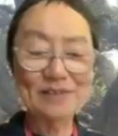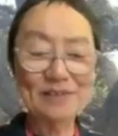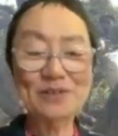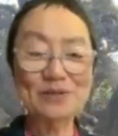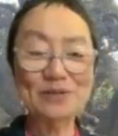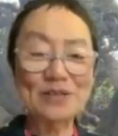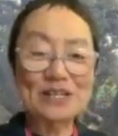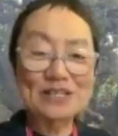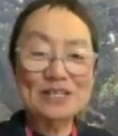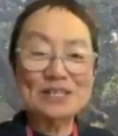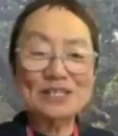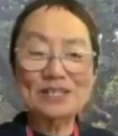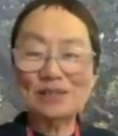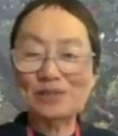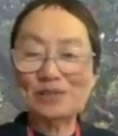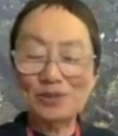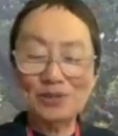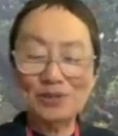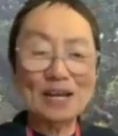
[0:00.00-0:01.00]
So this
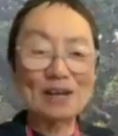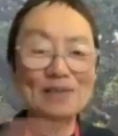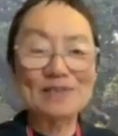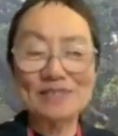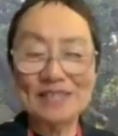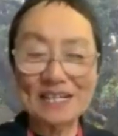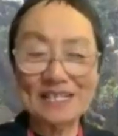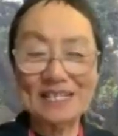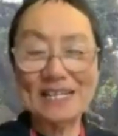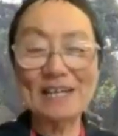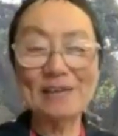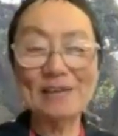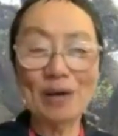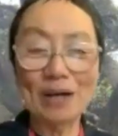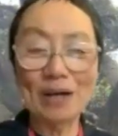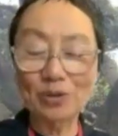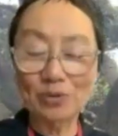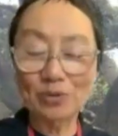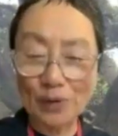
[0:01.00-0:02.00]
is 2016
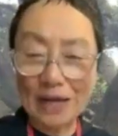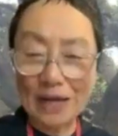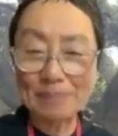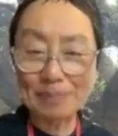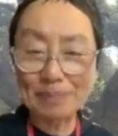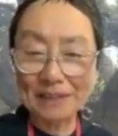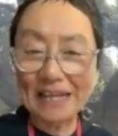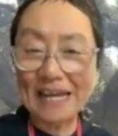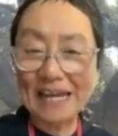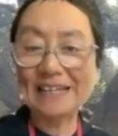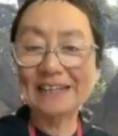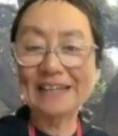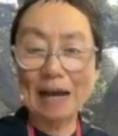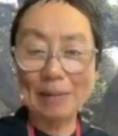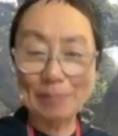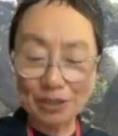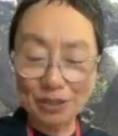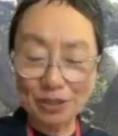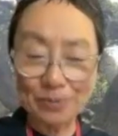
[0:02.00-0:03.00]
when Great Plains
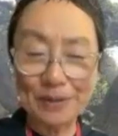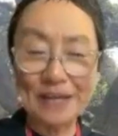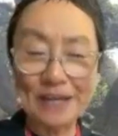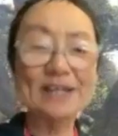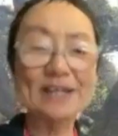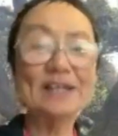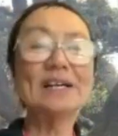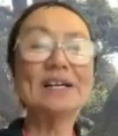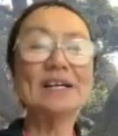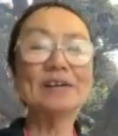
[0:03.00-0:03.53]
Laboratory